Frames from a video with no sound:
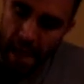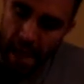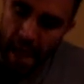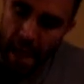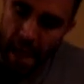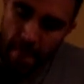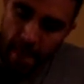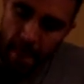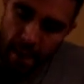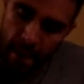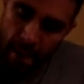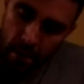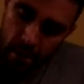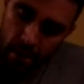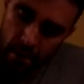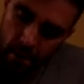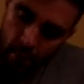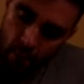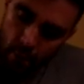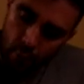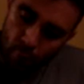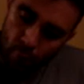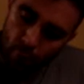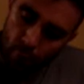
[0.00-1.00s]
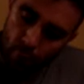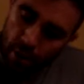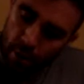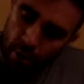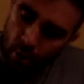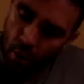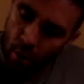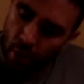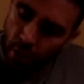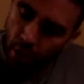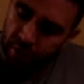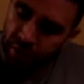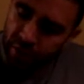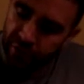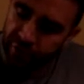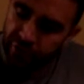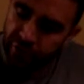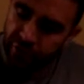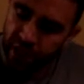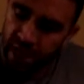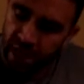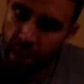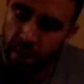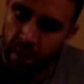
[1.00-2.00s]
and then right along the
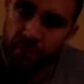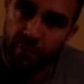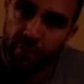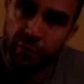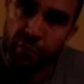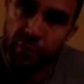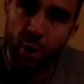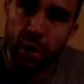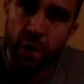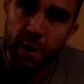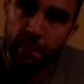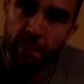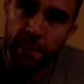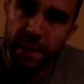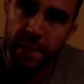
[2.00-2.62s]
seam started